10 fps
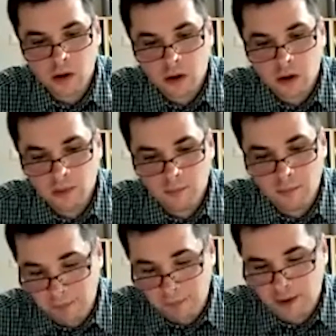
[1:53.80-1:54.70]

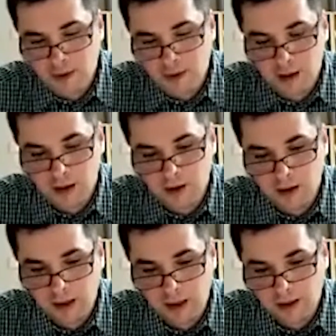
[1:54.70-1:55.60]
Maybe,
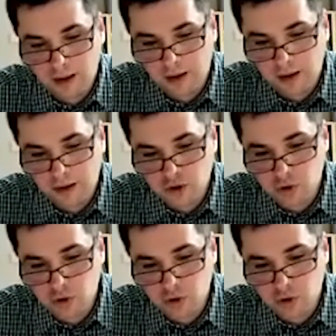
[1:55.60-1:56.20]
should